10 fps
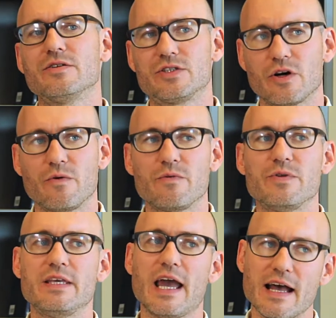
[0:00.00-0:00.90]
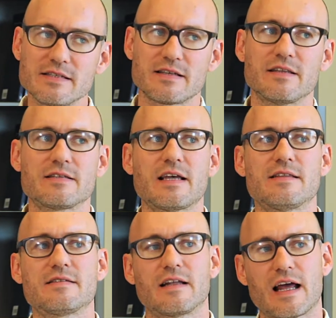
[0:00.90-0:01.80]
so yes, in the
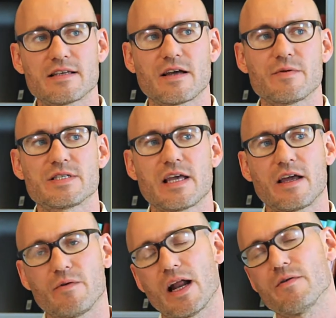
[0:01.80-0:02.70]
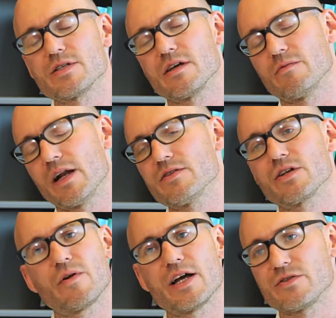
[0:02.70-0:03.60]
sense that as I was saying when I was a, when I was
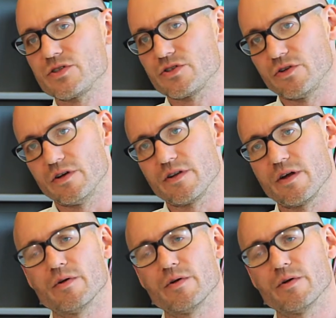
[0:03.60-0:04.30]
a graduate student,